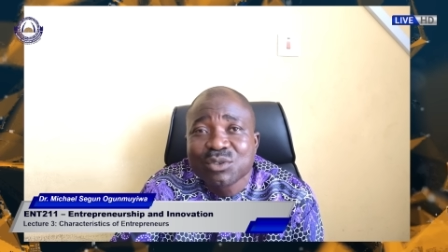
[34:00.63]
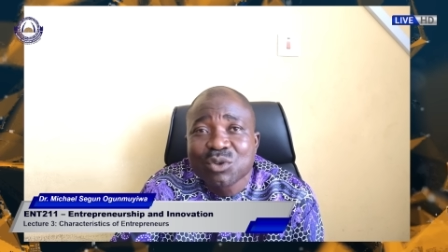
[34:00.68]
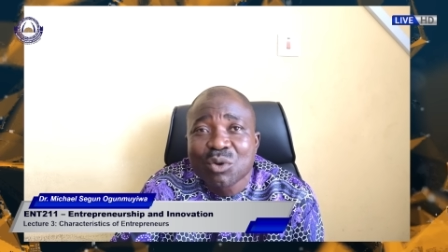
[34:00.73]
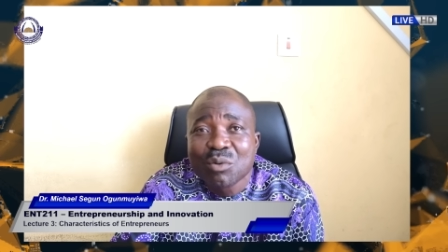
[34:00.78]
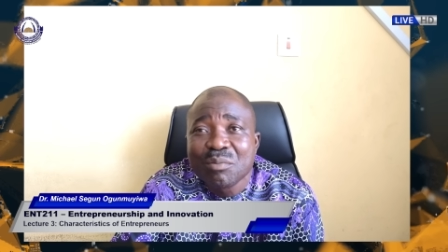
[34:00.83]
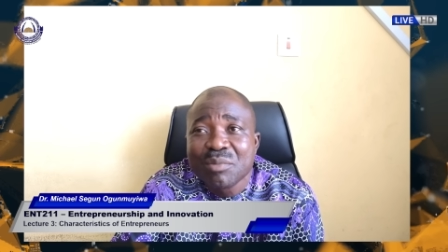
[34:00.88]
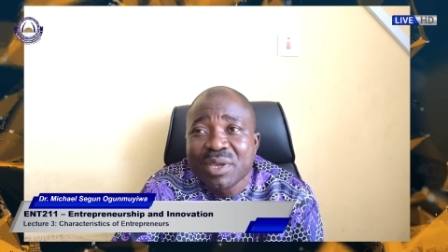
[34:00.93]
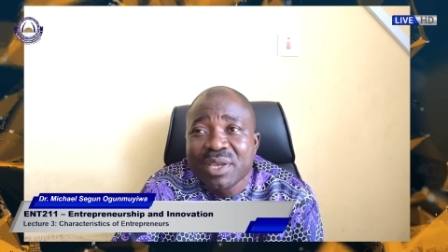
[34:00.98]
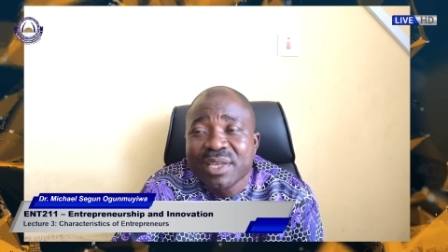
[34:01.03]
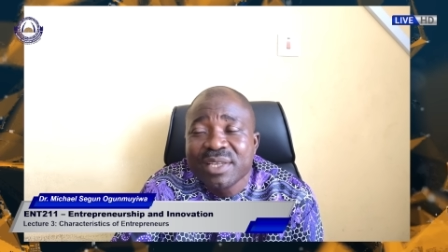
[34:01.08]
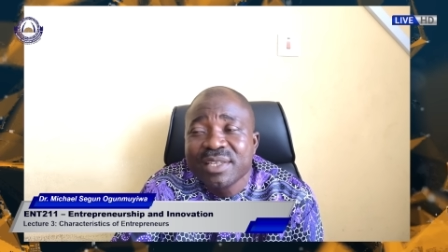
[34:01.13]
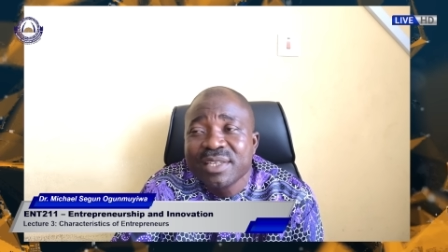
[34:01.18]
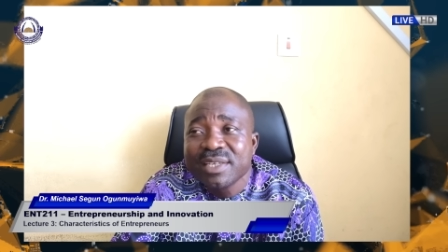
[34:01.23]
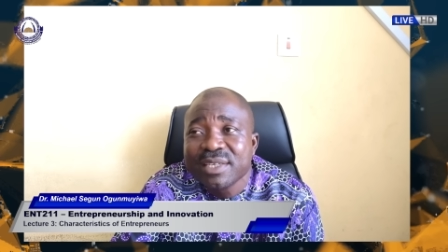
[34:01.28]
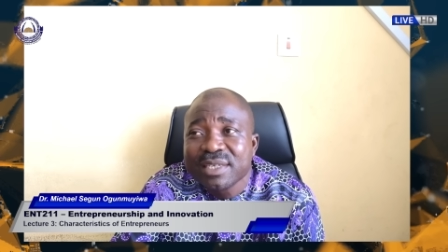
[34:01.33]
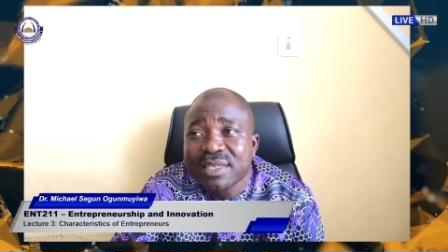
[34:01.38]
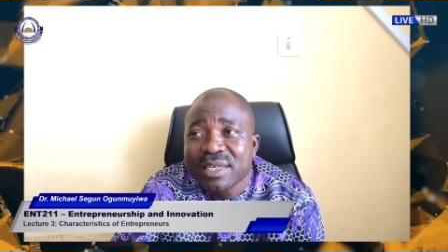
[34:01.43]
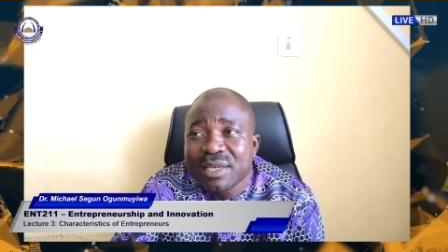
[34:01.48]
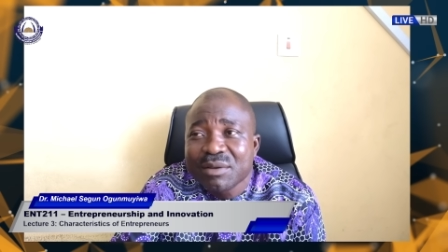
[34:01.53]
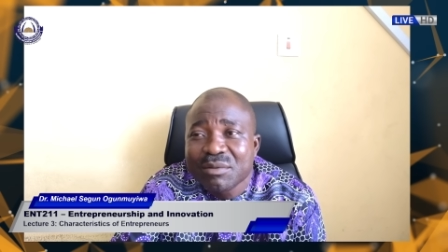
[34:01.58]
to mean
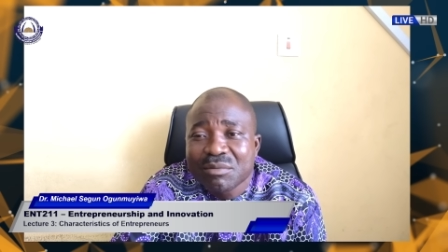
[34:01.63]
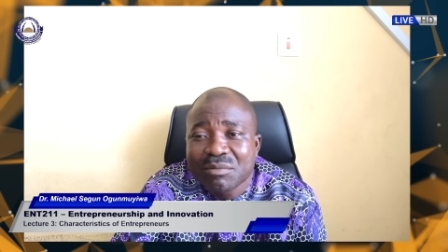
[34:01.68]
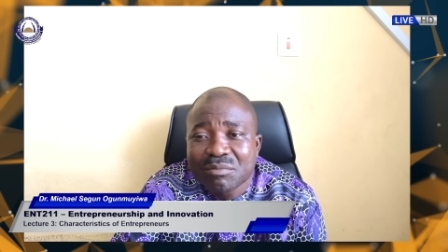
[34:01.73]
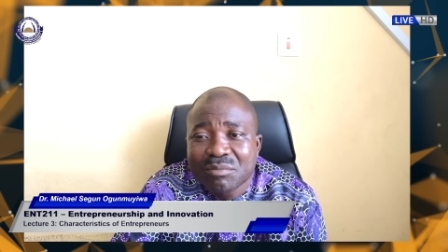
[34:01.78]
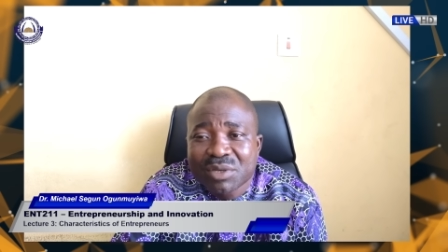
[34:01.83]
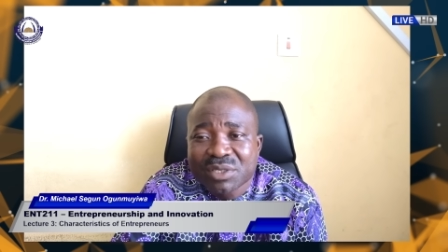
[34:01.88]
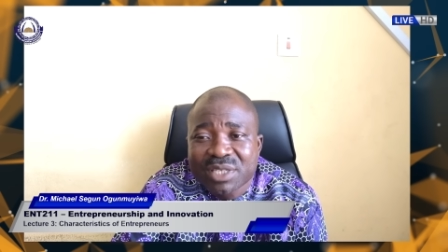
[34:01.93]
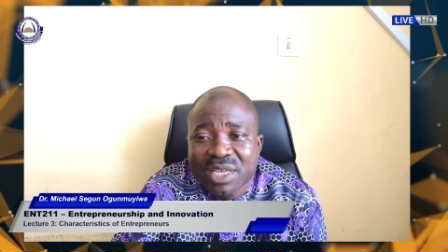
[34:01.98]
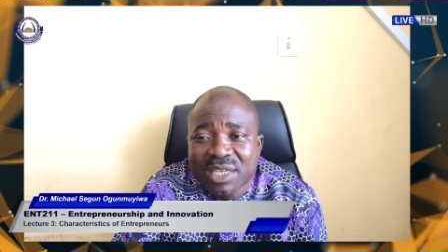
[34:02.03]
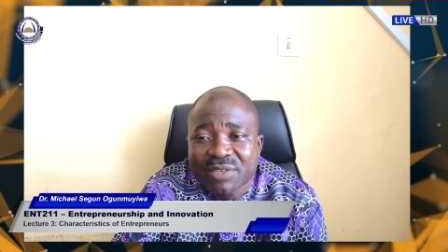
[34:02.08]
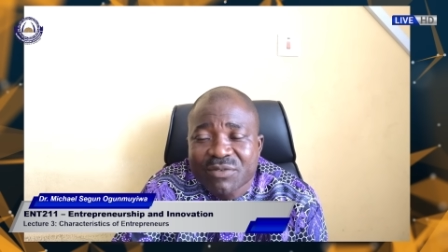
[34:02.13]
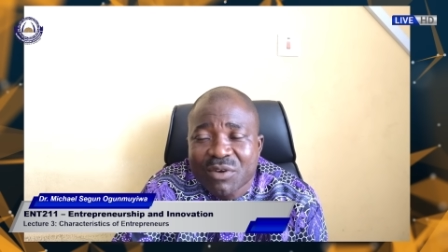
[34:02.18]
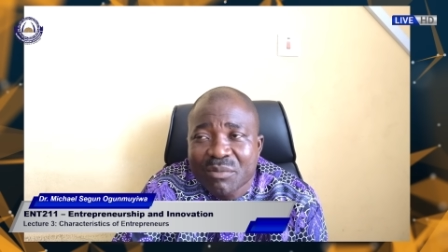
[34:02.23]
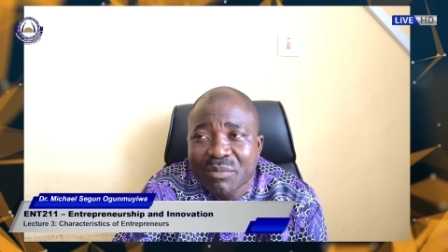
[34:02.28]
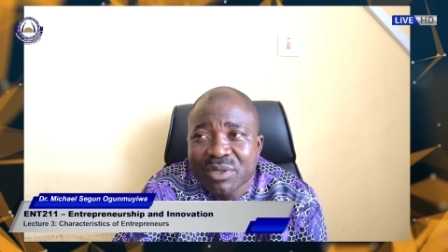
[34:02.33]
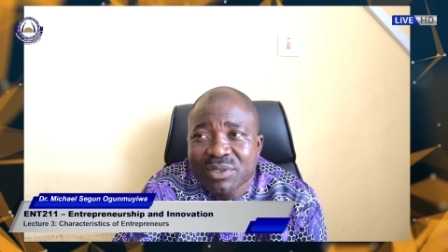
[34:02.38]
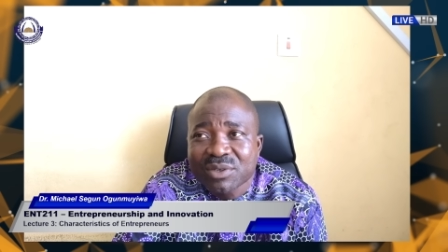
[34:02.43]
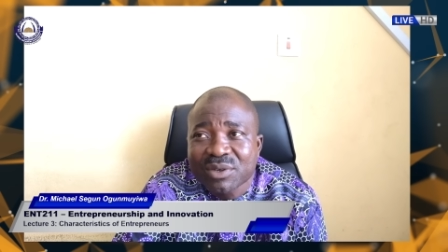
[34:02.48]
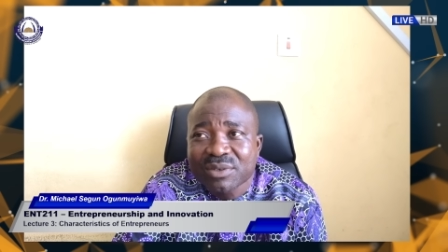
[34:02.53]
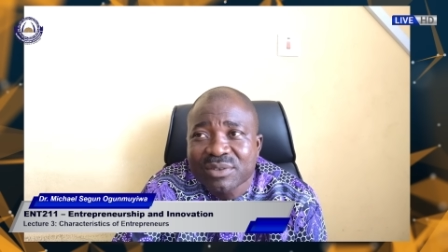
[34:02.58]
business
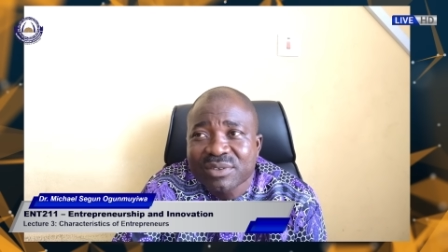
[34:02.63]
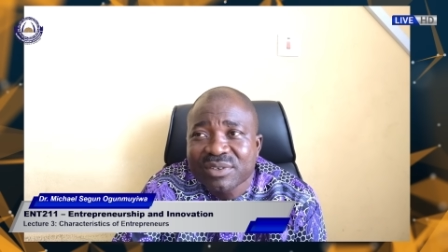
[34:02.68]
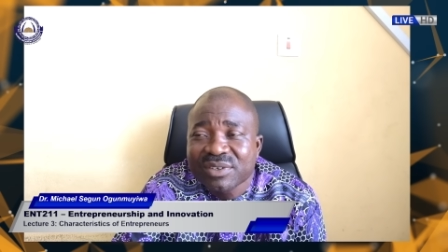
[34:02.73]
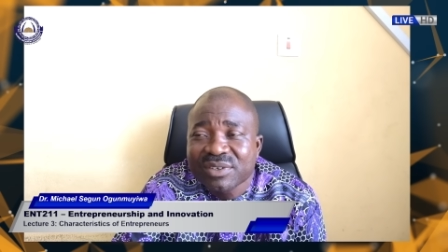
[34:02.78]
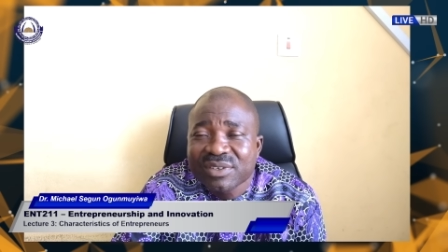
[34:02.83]
formation.